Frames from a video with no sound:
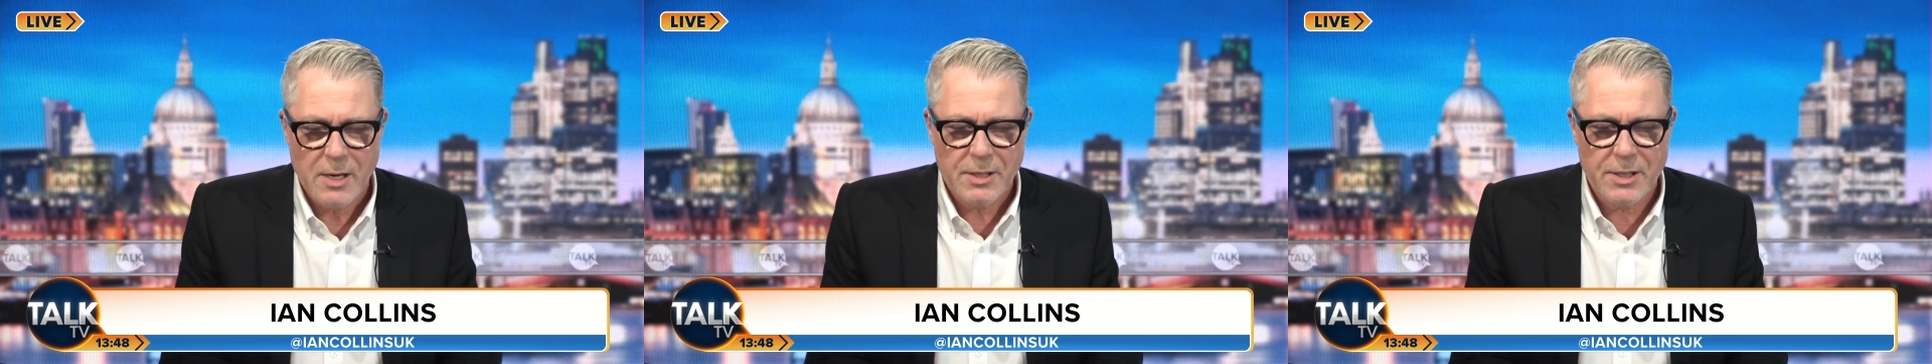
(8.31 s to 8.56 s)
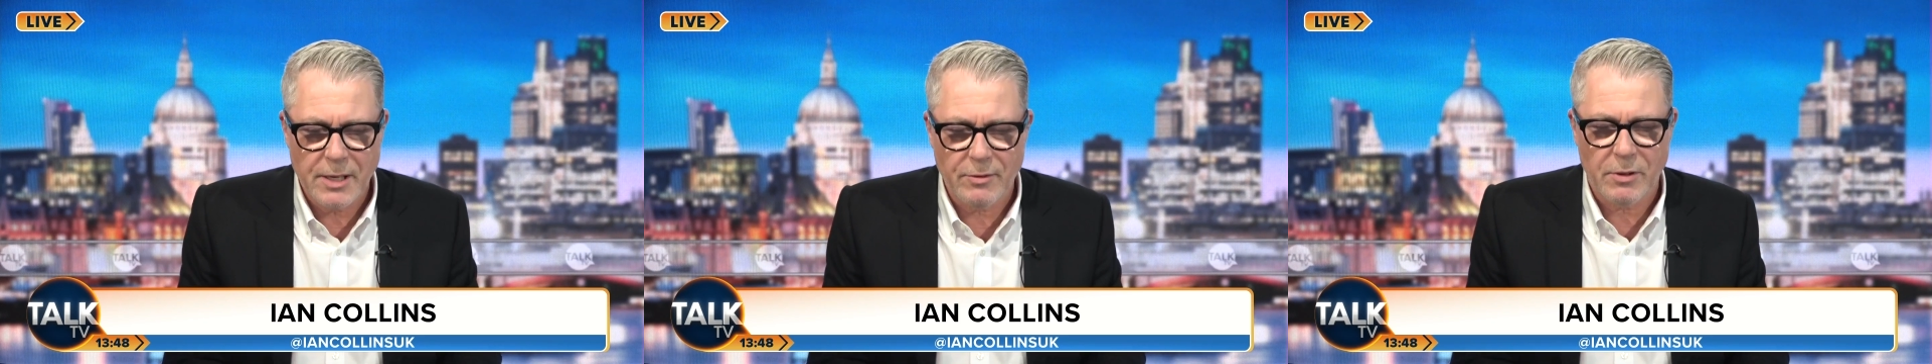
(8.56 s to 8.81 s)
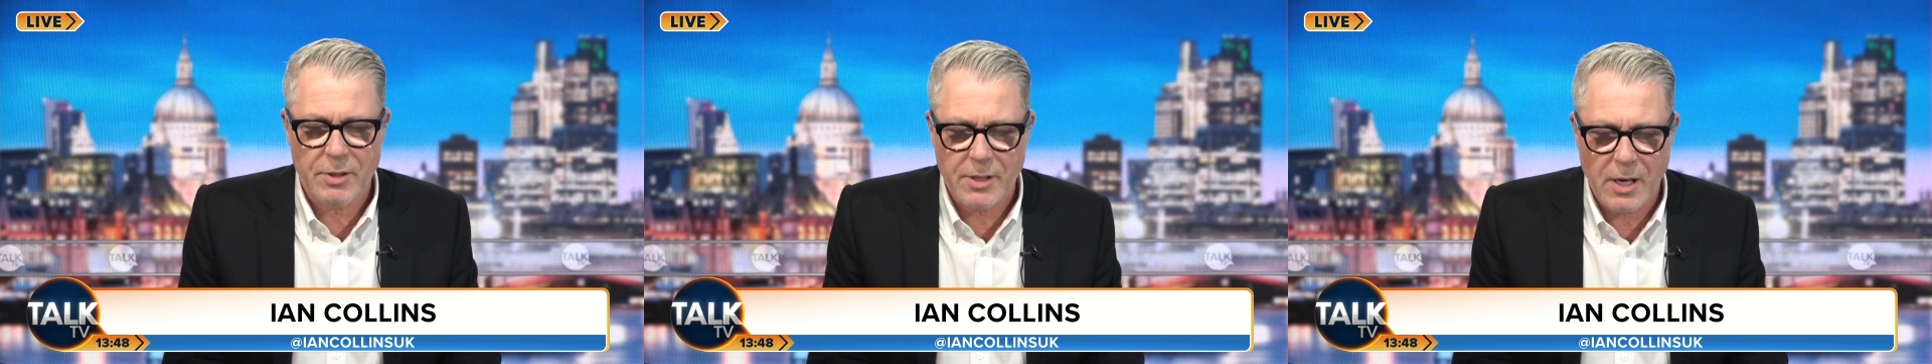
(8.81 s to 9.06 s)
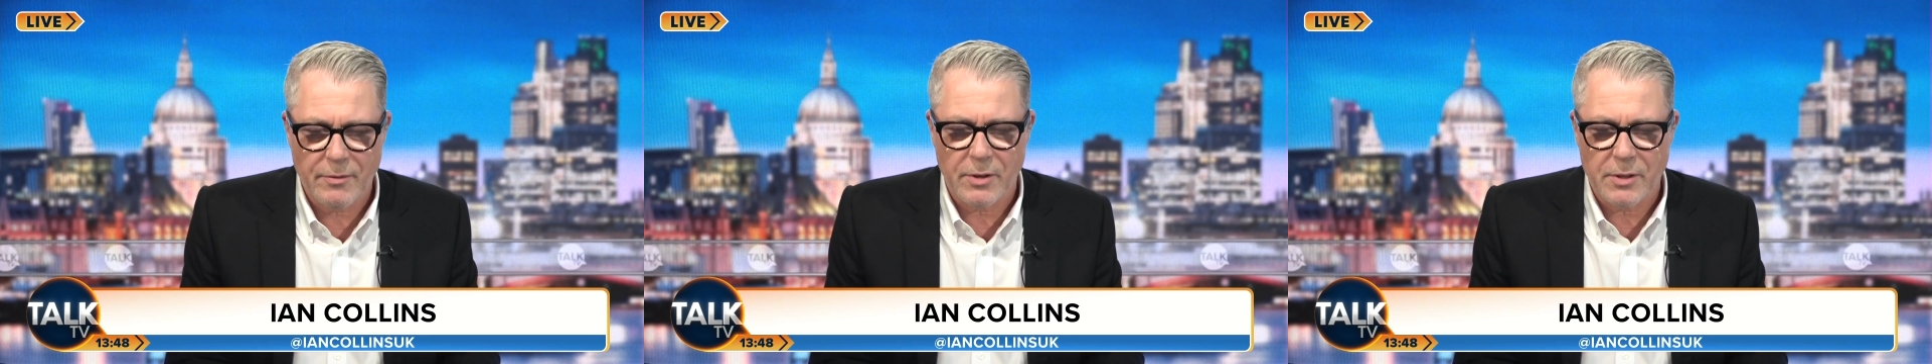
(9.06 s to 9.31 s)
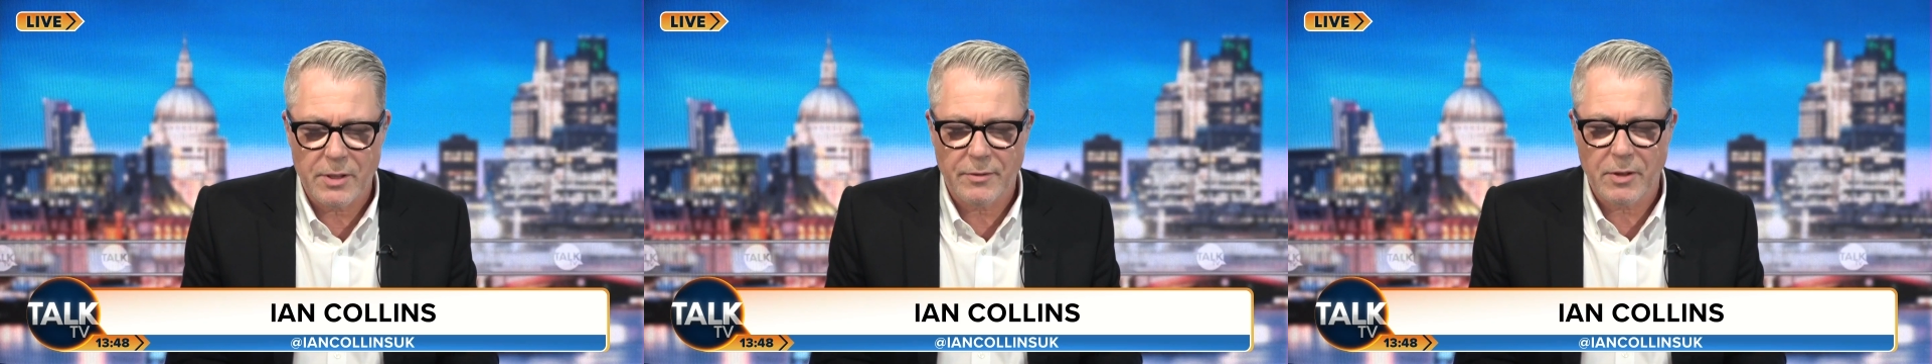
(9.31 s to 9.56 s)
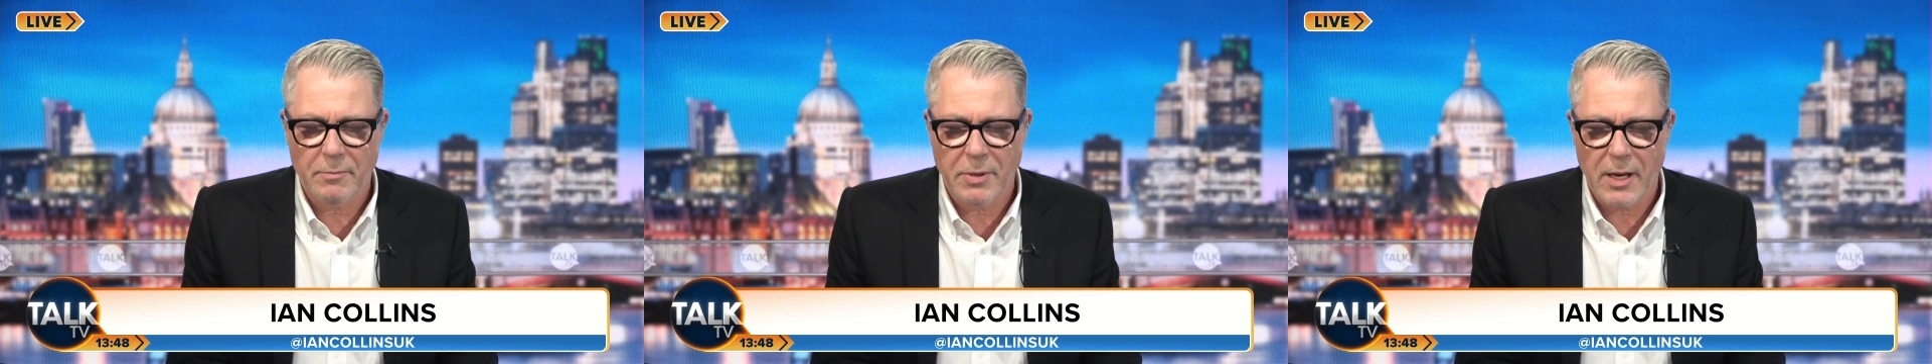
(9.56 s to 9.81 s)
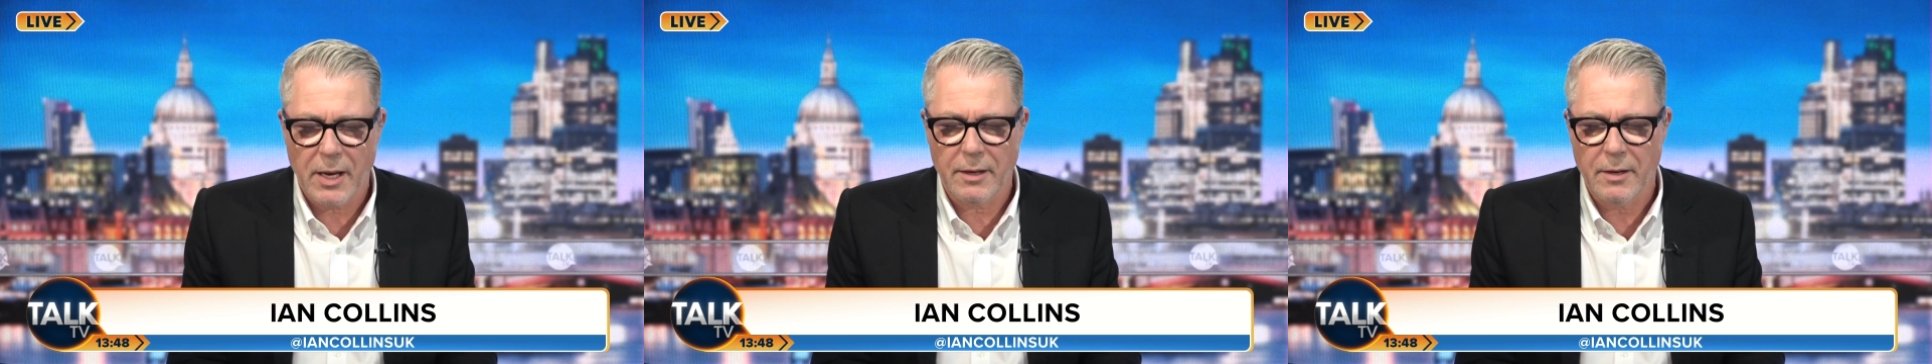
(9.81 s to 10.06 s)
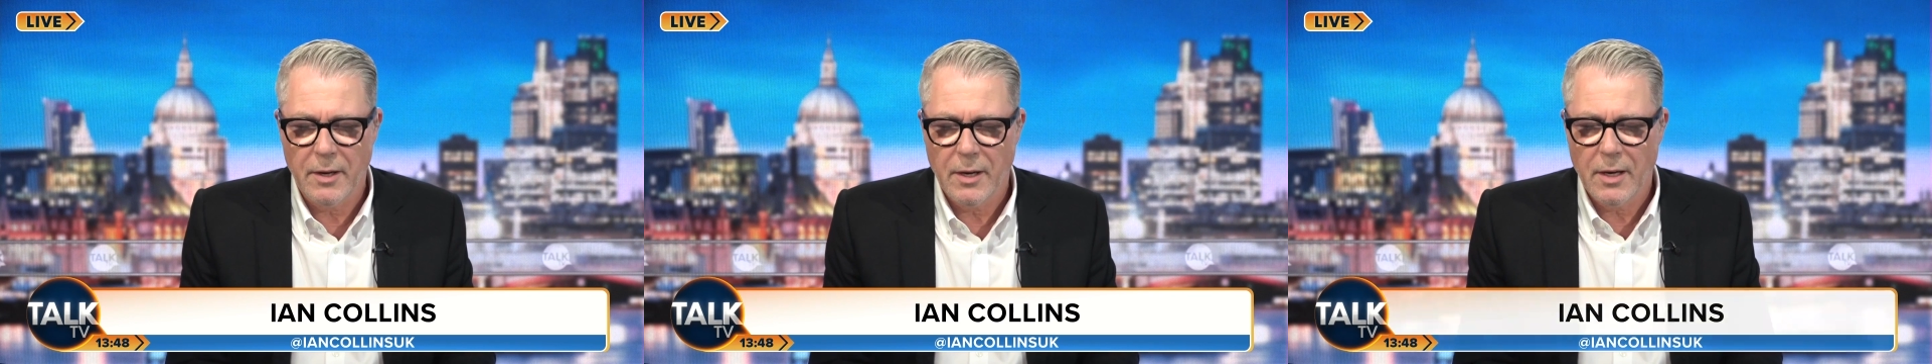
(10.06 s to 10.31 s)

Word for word: Civil servants have complained